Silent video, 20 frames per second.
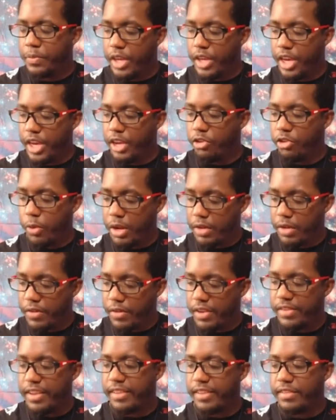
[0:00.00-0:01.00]
Each one of
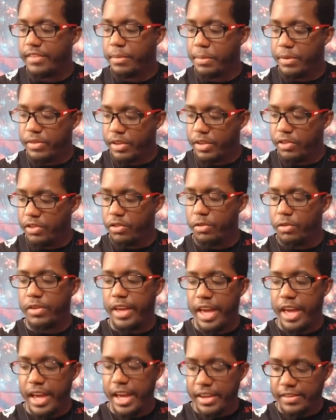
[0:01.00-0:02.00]
us has the potential to
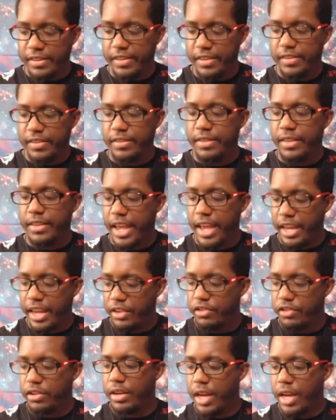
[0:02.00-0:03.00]
access the
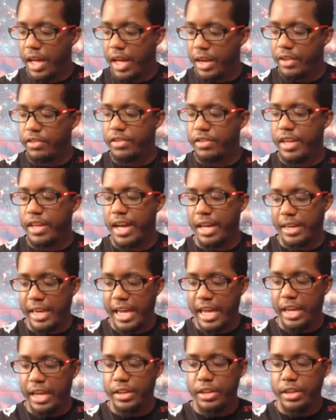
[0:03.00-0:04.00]
ancient knowledge that
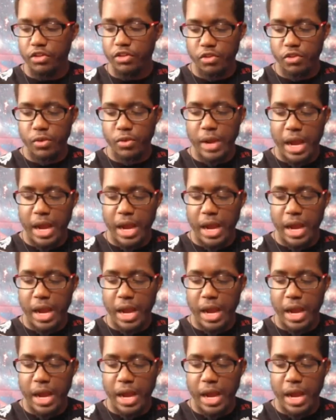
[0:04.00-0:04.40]
allowed the true